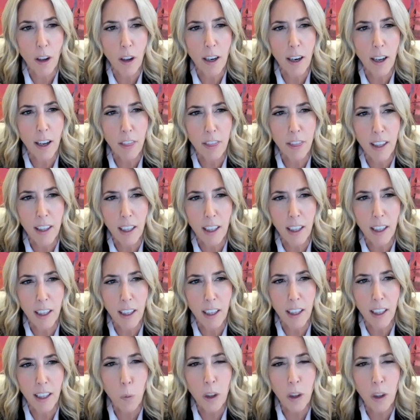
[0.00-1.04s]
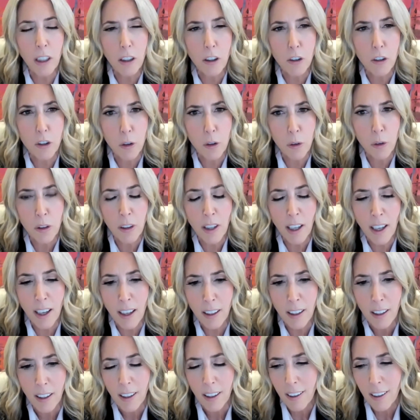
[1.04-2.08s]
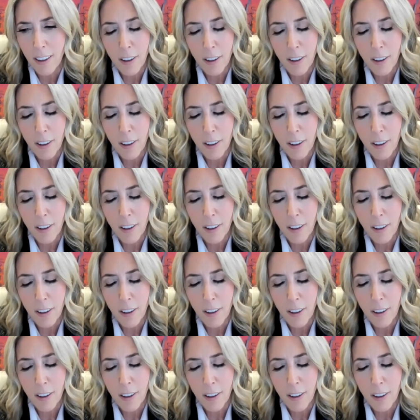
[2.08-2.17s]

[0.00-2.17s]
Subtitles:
And I think if you're willing to do that,